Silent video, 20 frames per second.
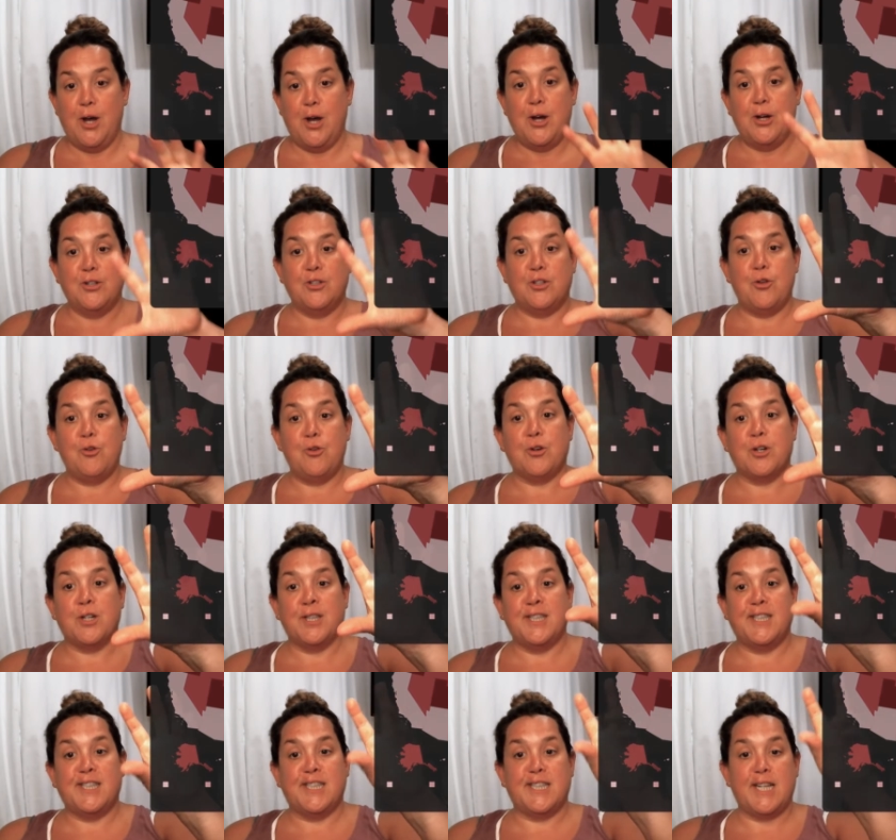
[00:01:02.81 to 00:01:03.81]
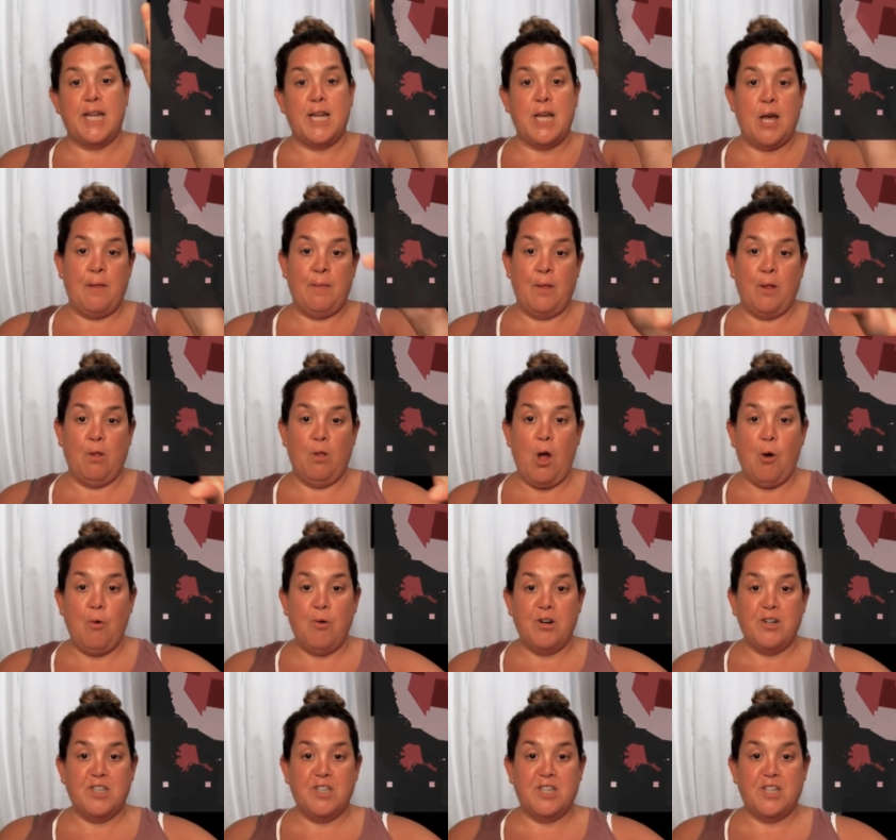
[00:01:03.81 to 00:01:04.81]
So you can see in the lower
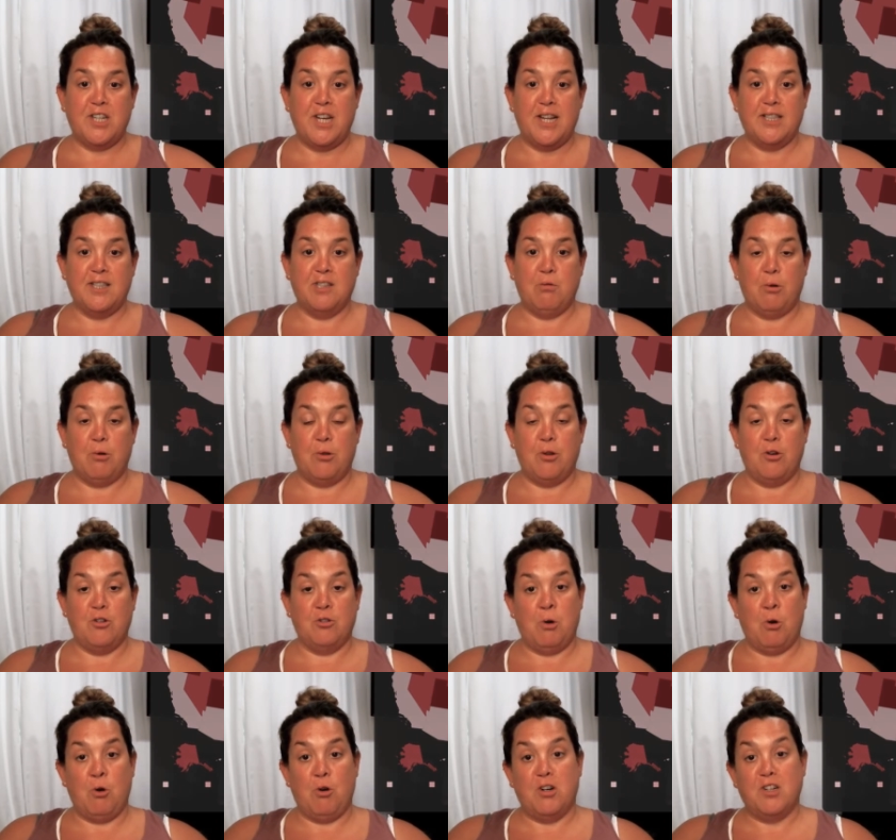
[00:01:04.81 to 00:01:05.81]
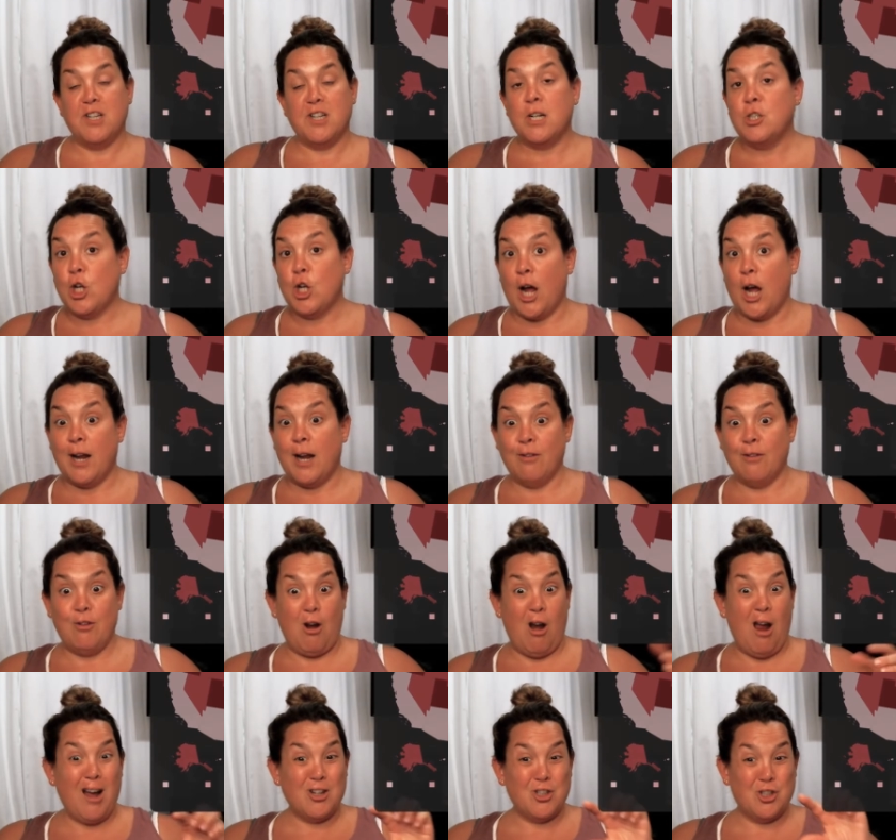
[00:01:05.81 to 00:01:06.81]
states where there's more sunshine, there
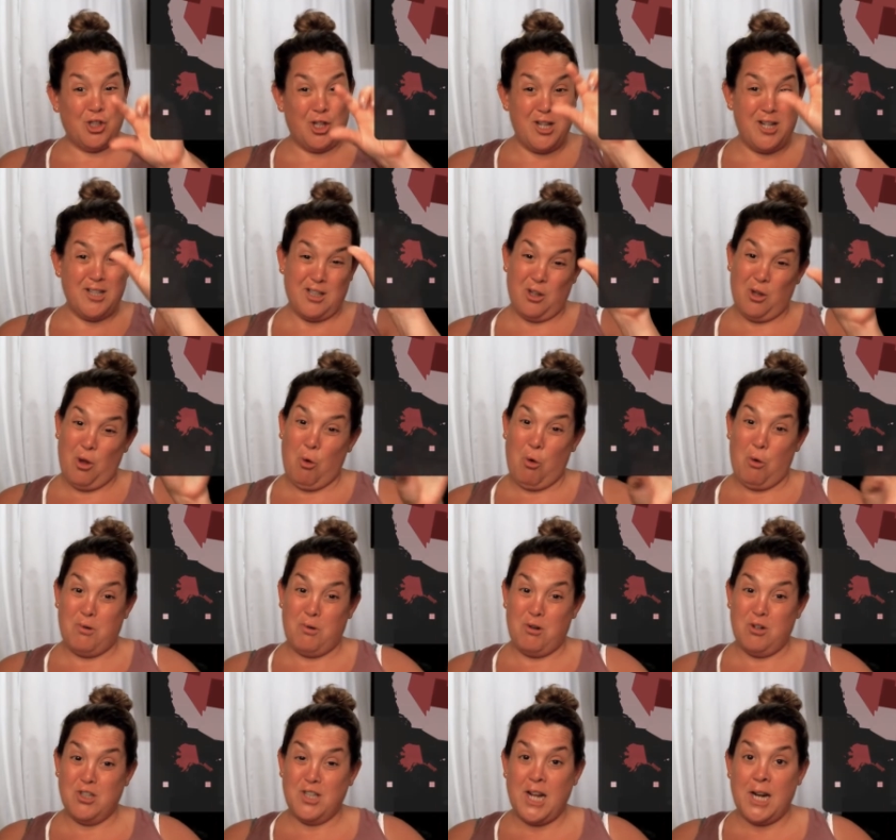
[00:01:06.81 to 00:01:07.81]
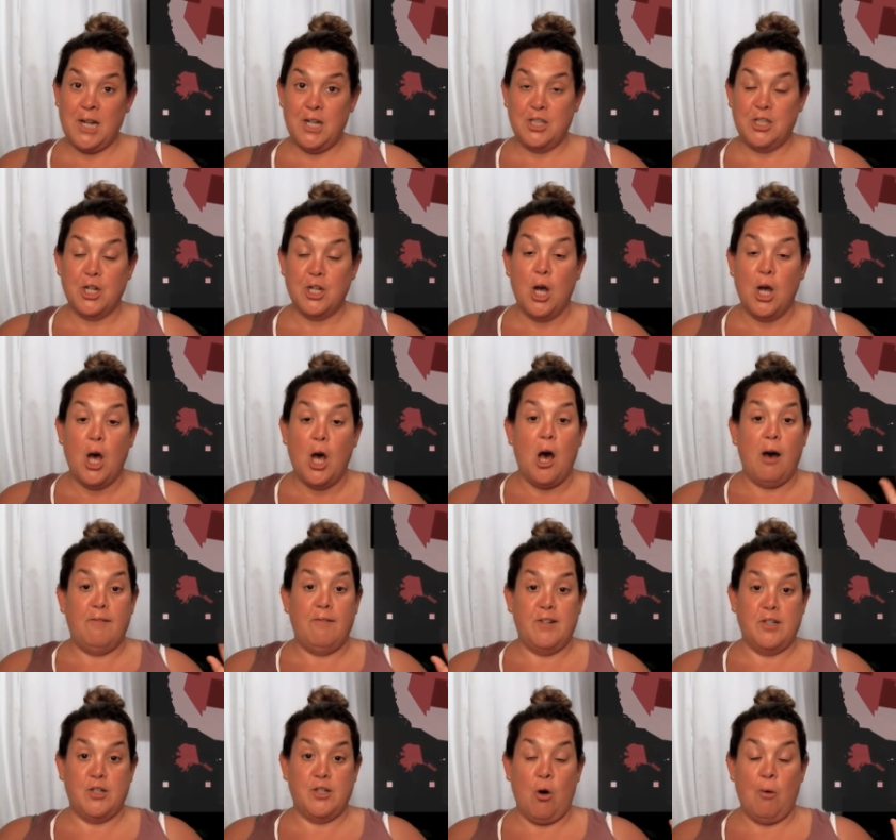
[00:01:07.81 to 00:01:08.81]
actually is a lower percentage of
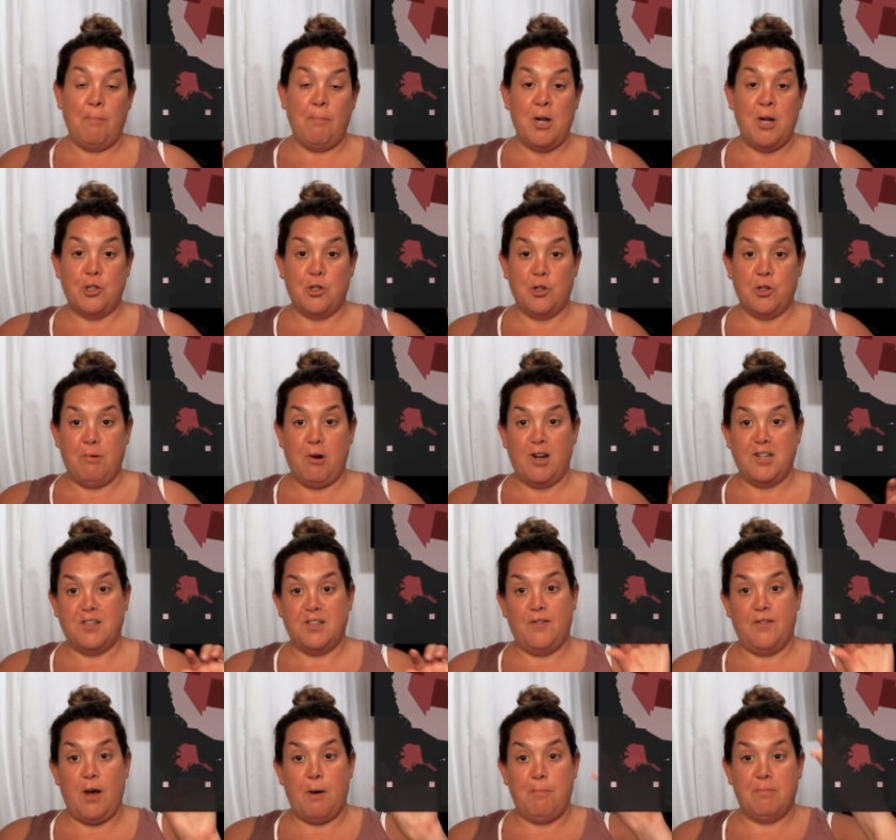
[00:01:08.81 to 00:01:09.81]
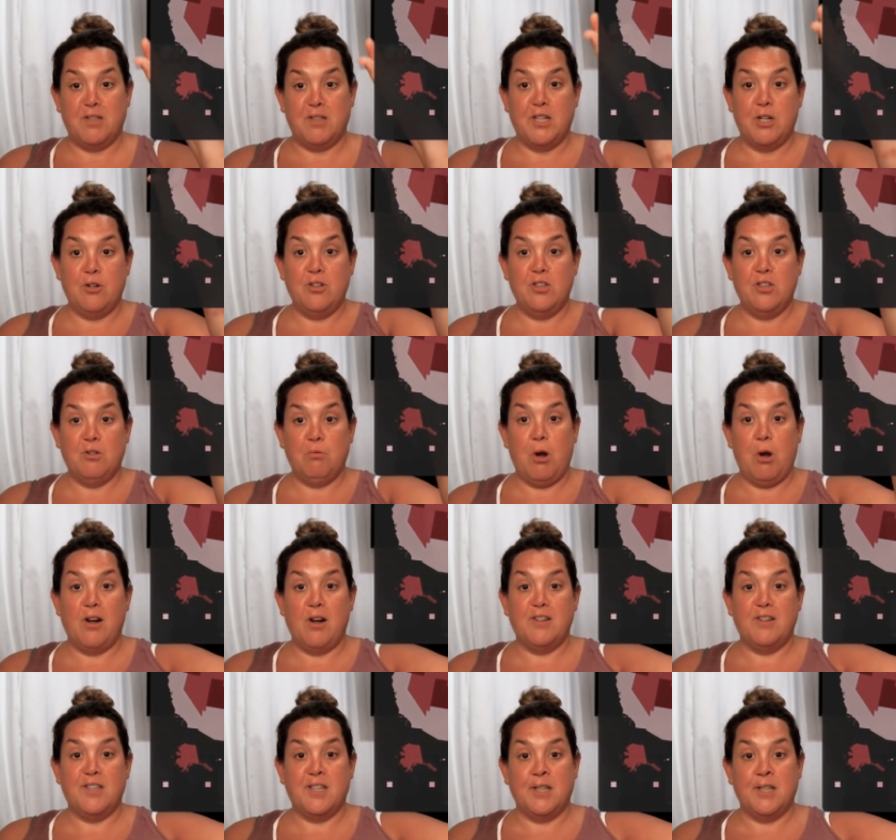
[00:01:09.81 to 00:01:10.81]
adult major depressive episodes,
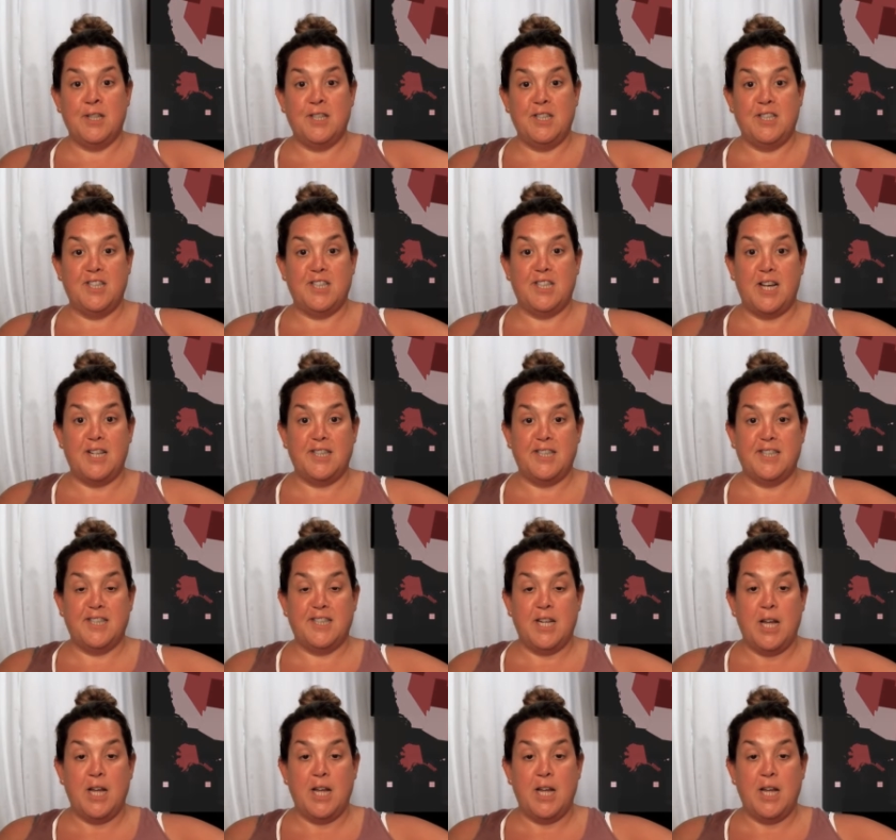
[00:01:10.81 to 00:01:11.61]
whereas in the states